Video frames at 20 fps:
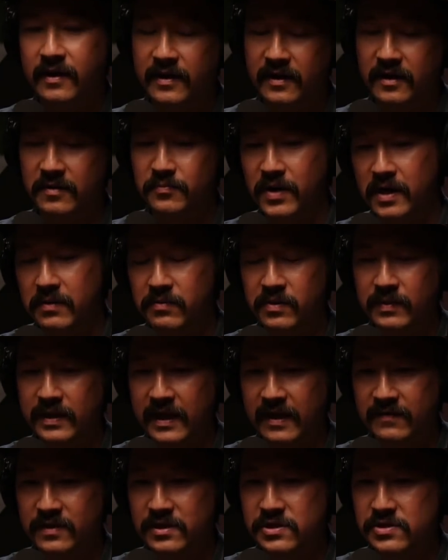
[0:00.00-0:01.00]
And I'll
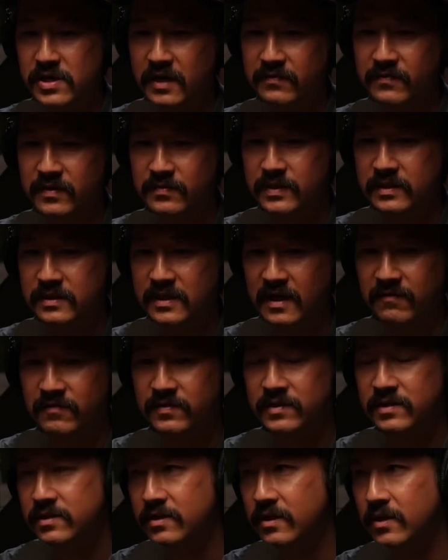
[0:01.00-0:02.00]
probably have to drive up to San
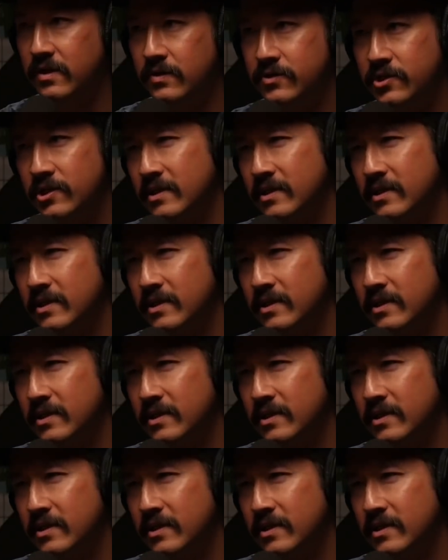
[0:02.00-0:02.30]
Francisco.